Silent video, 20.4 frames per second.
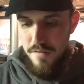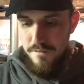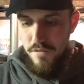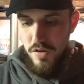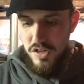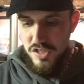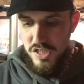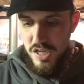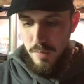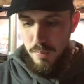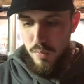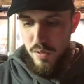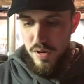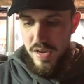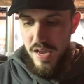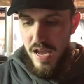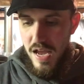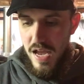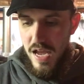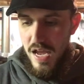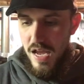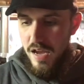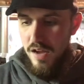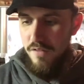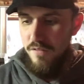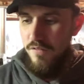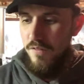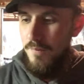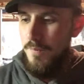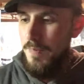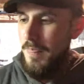First up we
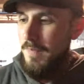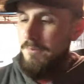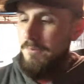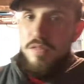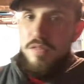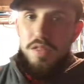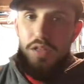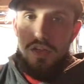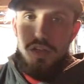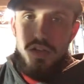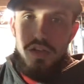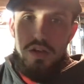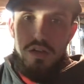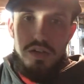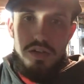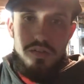have, there you go,